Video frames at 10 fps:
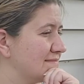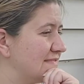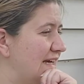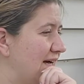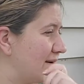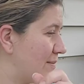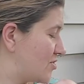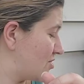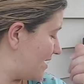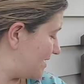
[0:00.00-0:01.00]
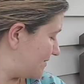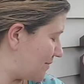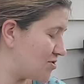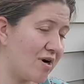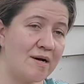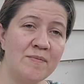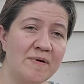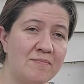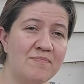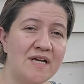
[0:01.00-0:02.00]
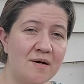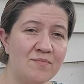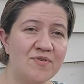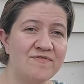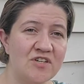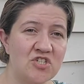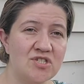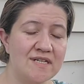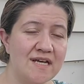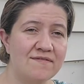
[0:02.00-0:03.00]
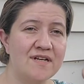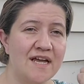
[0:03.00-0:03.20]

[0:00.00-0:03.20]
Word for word: yeah, I'm trying to I'm trying to become proficient enough that